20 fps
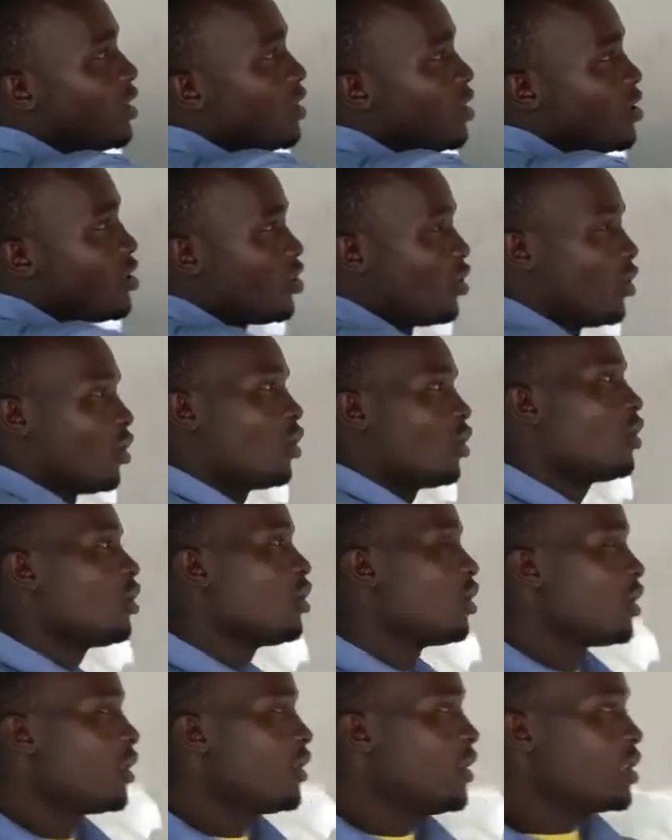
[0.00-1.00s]
So
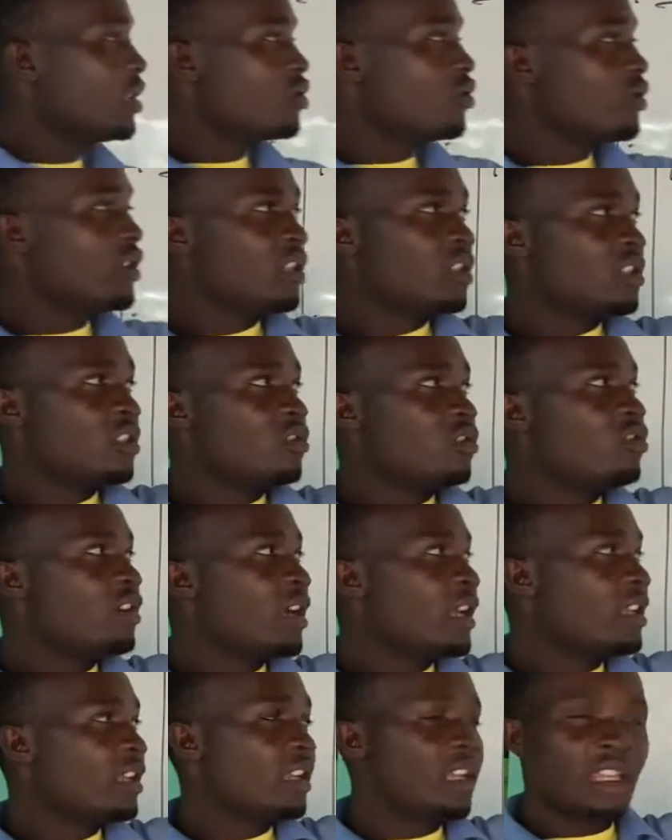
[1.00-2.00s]
this wind is
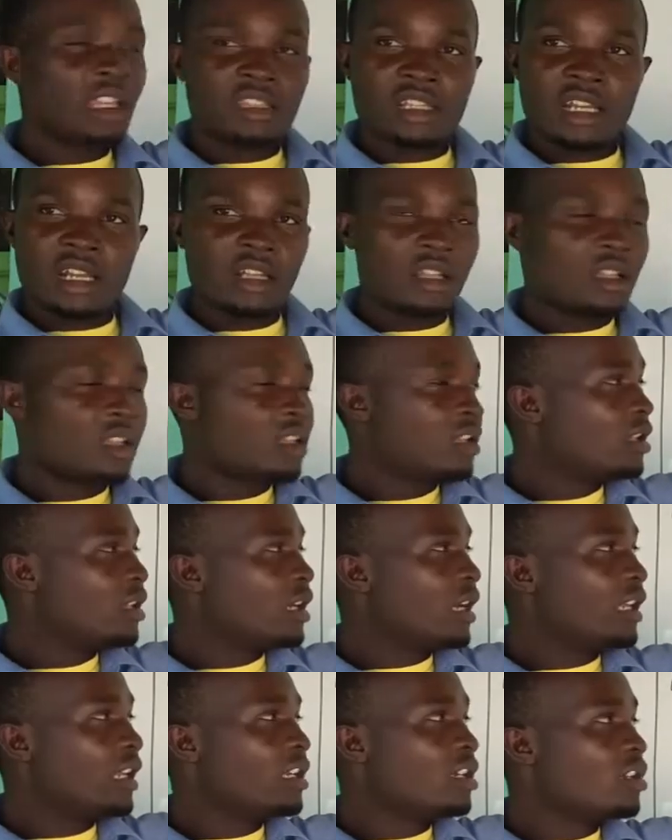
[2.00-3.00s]
dry in nature
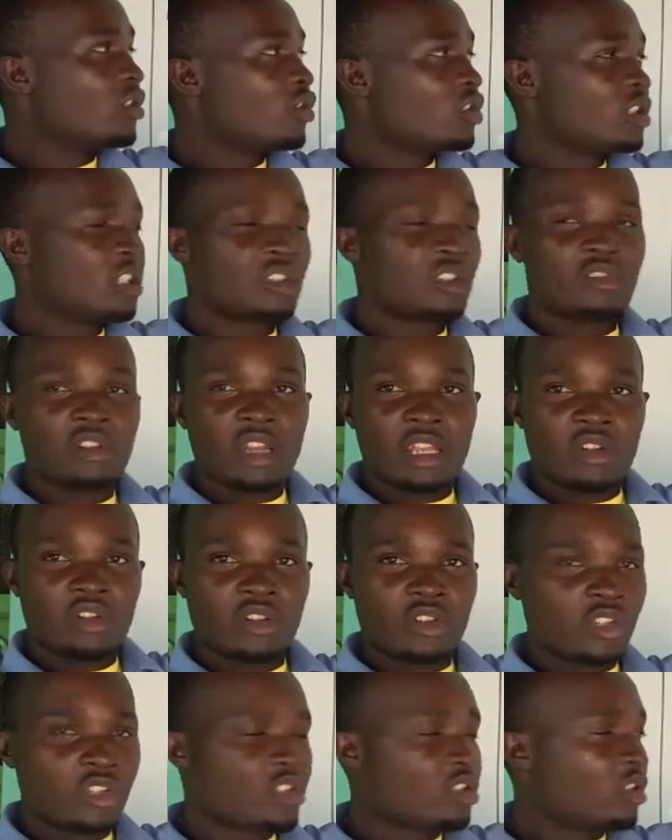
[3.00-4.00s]
and it causes dry
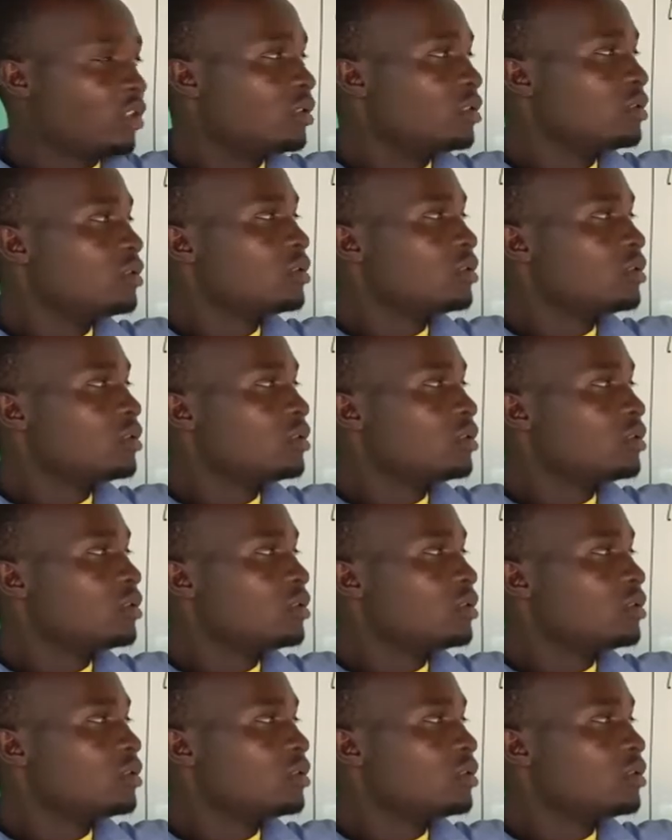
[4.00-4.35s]
condition